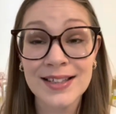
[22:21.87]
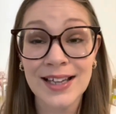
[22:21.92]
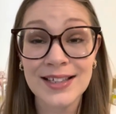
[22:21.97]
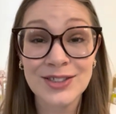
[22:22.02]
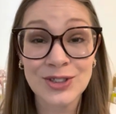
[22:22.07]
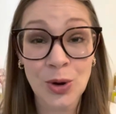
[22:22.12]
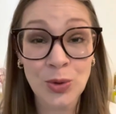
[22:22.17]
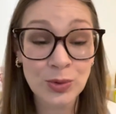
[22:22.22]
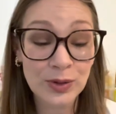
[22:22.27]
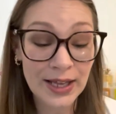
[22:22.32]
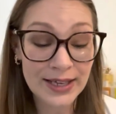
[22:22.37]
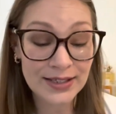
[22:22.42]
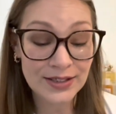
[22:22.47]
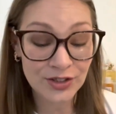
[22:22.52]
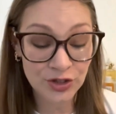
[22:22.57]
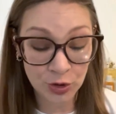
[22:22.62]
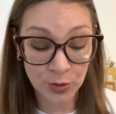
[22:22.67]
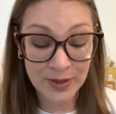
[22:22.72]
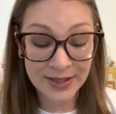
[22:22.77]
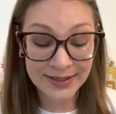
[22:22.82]
I don't like
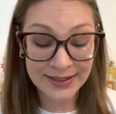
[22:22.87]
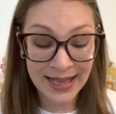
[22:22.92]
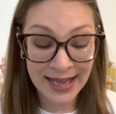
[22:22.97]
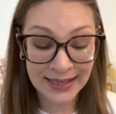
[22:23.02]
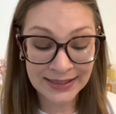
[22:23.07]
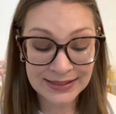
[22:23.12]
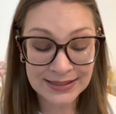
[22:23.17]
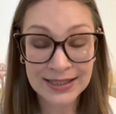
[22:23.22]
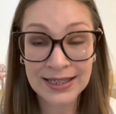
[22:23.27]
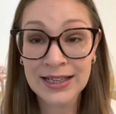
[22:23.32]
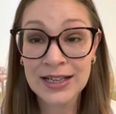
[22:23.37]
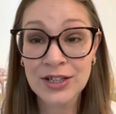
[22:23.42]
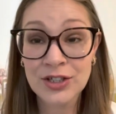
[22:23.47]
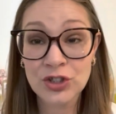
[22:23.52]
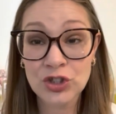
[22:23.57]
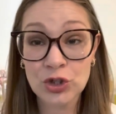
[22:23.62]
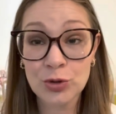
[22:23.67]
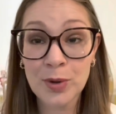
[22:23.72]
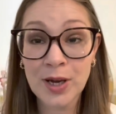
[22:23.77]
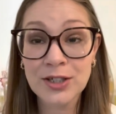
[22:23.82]
doing that
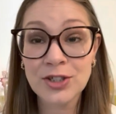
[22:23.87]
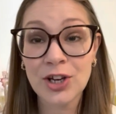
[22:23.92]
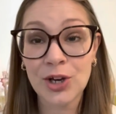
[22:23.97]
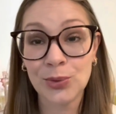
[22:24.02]
too much.